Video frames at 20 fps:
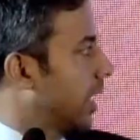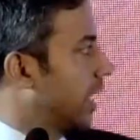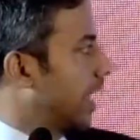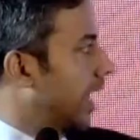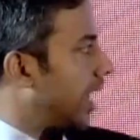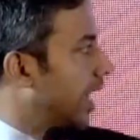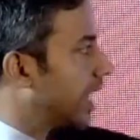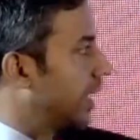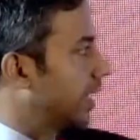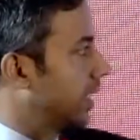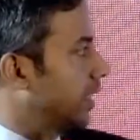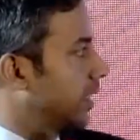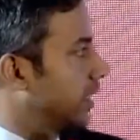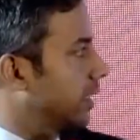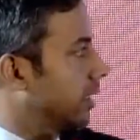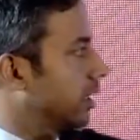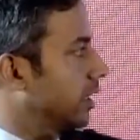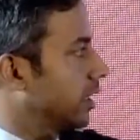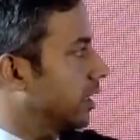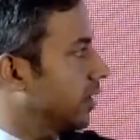And
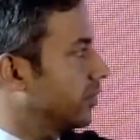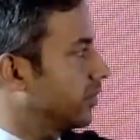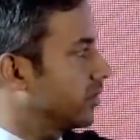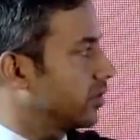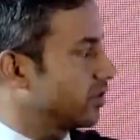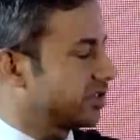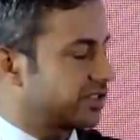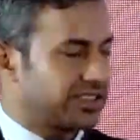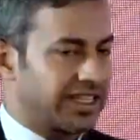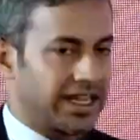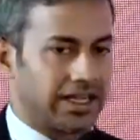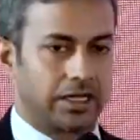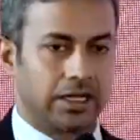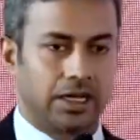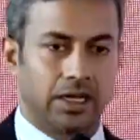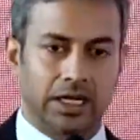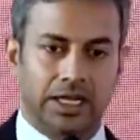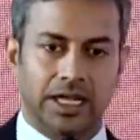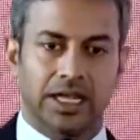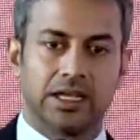of course, that
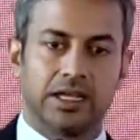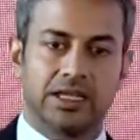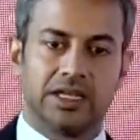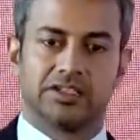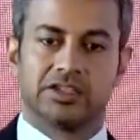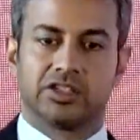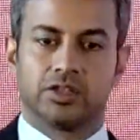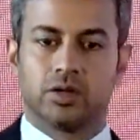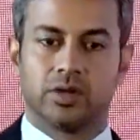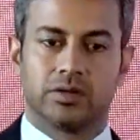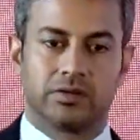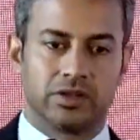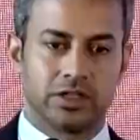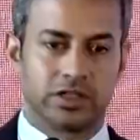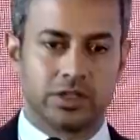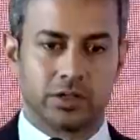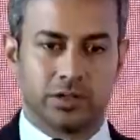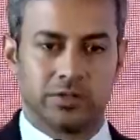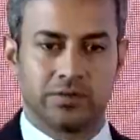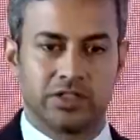again leads to a
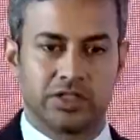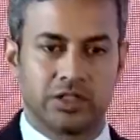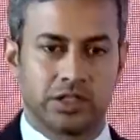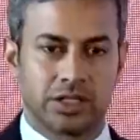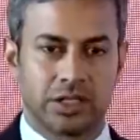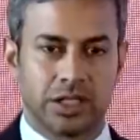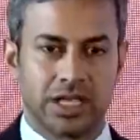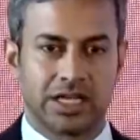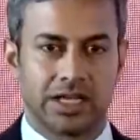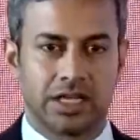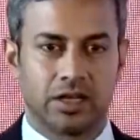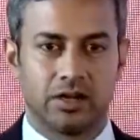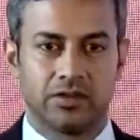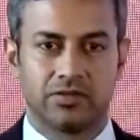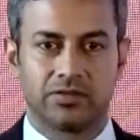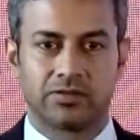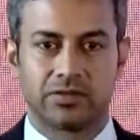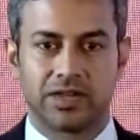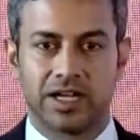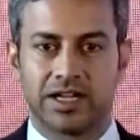vicious cycle of
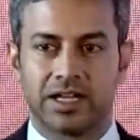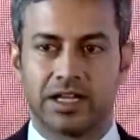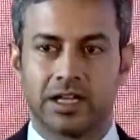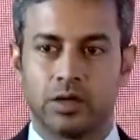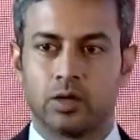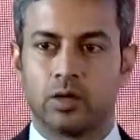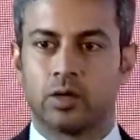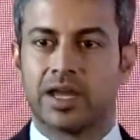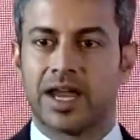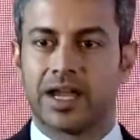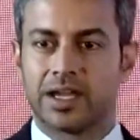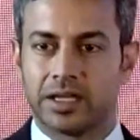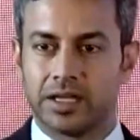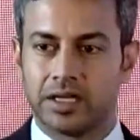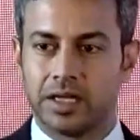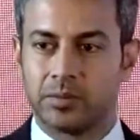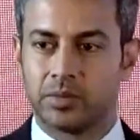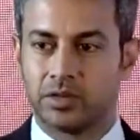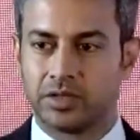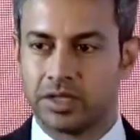getting low
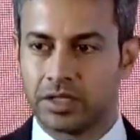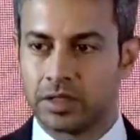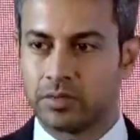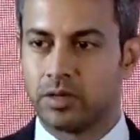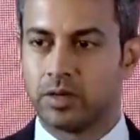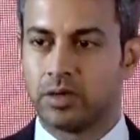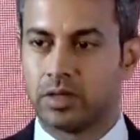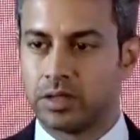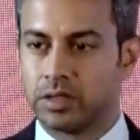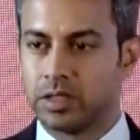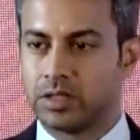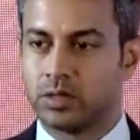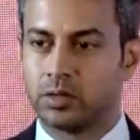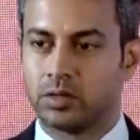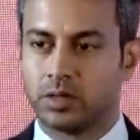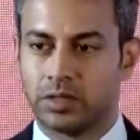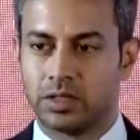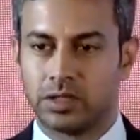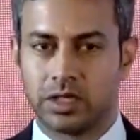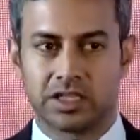category projects because
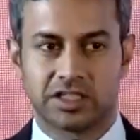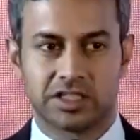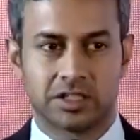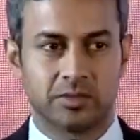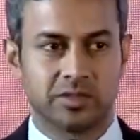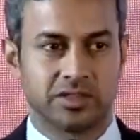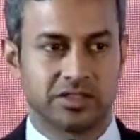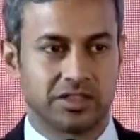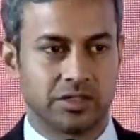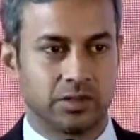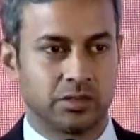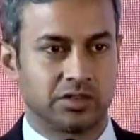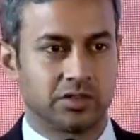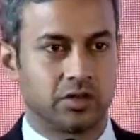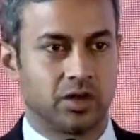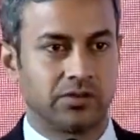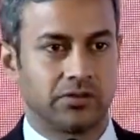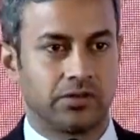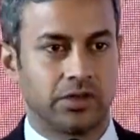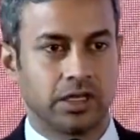the customers lose
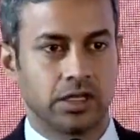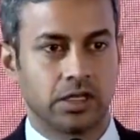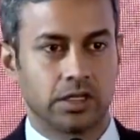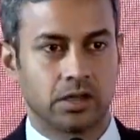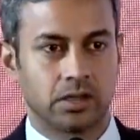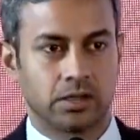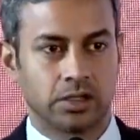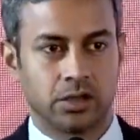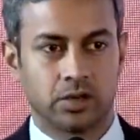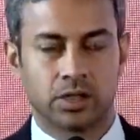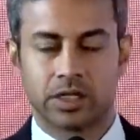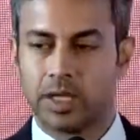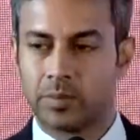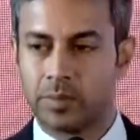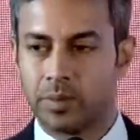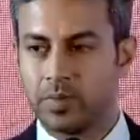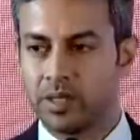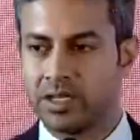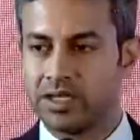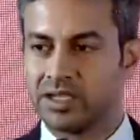confidence on your
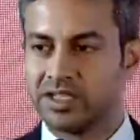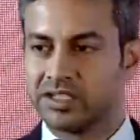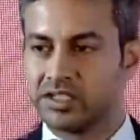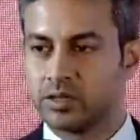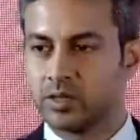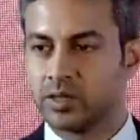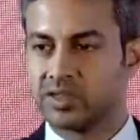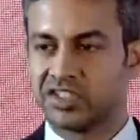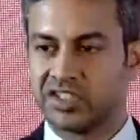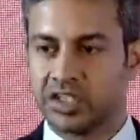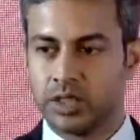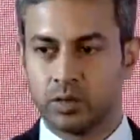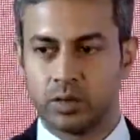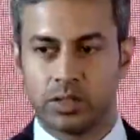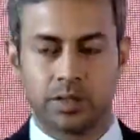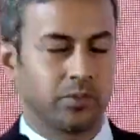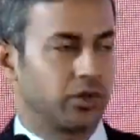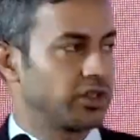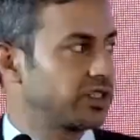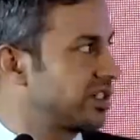capabilities to execute
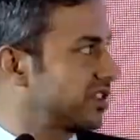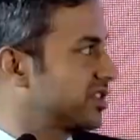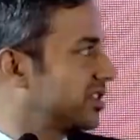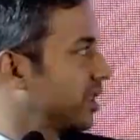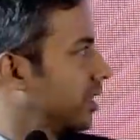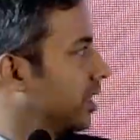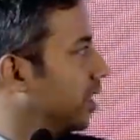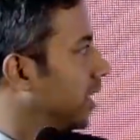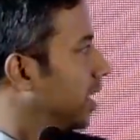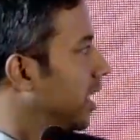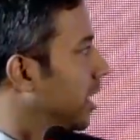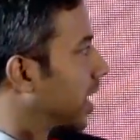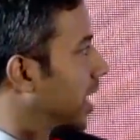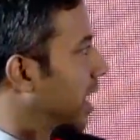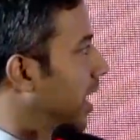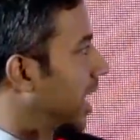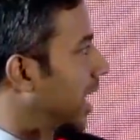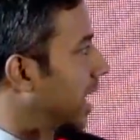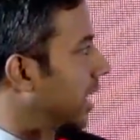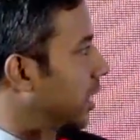the projects.
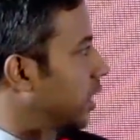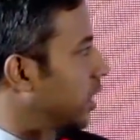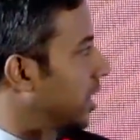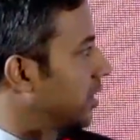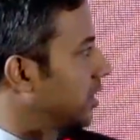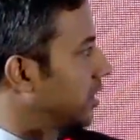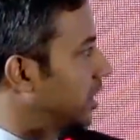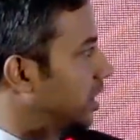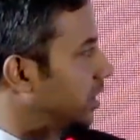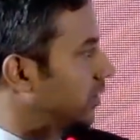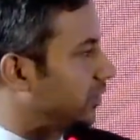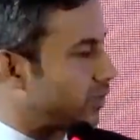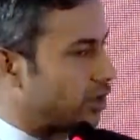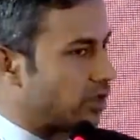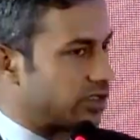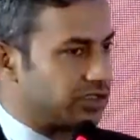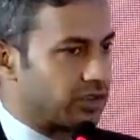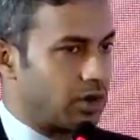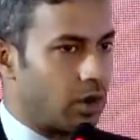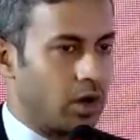And essentially, of
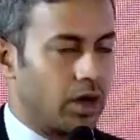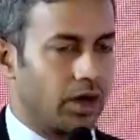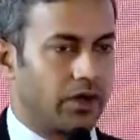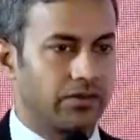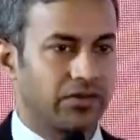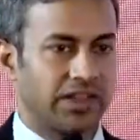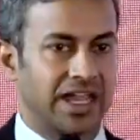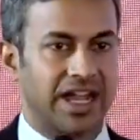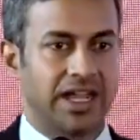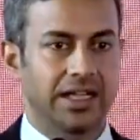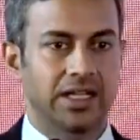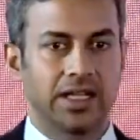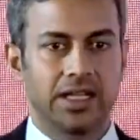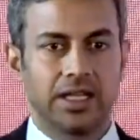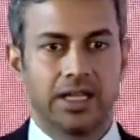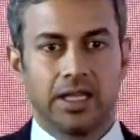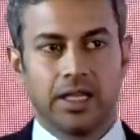course, all of that,